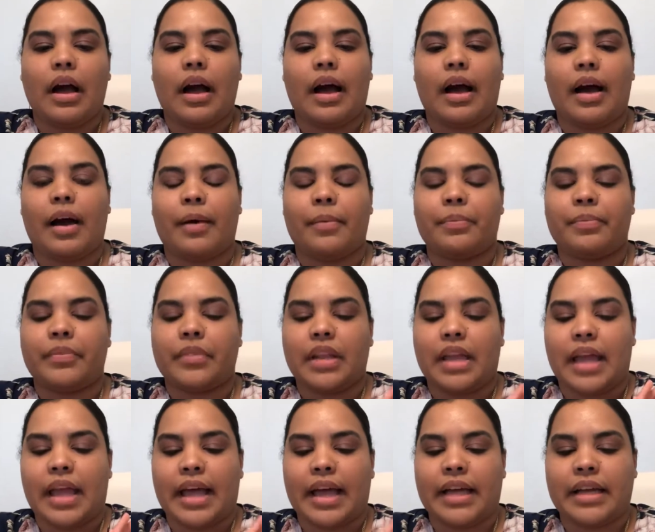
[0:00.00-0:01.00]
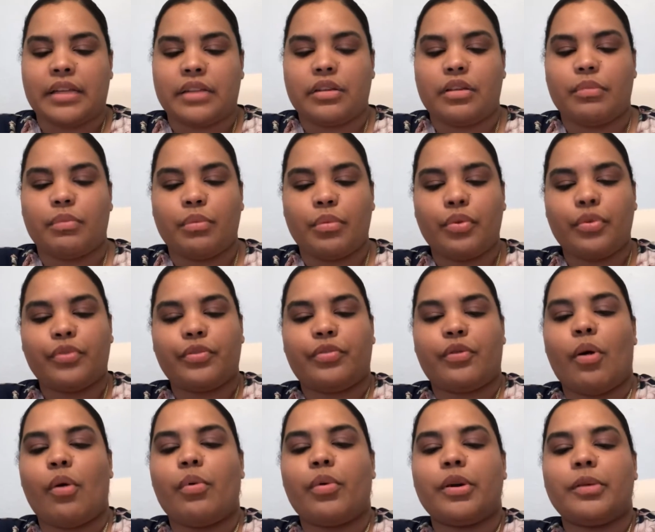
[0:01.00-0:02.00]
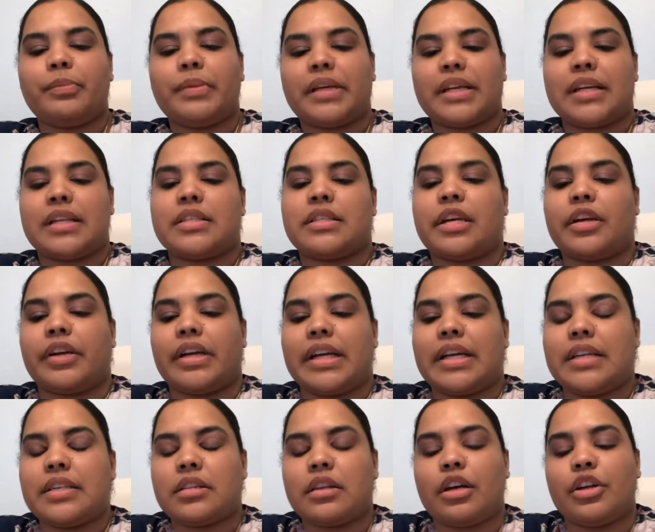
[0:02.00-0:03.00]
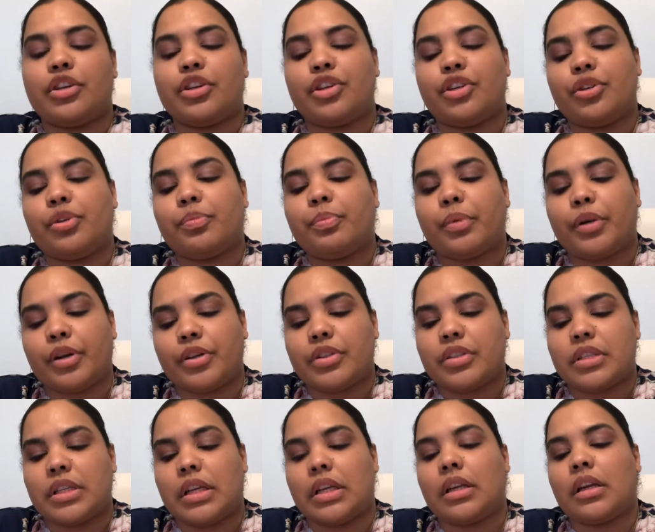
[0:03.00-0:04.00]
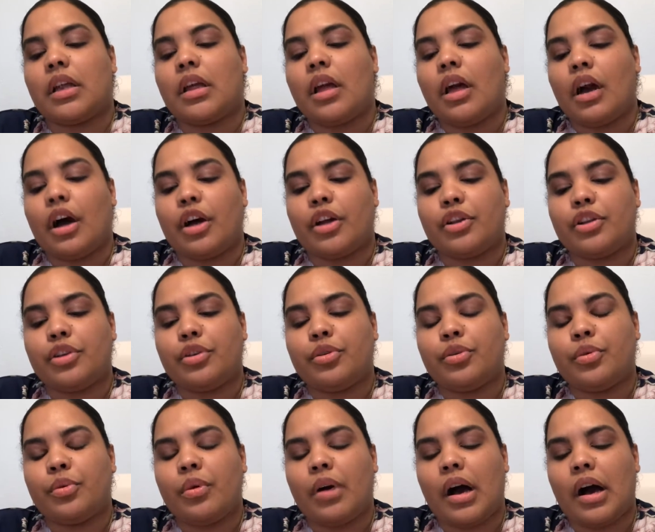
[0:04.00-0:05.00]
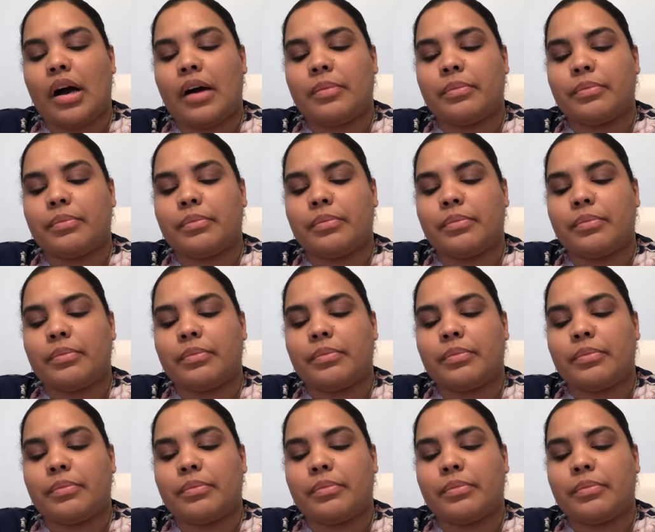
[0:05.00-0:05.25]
and move forward, because there is a new person, a new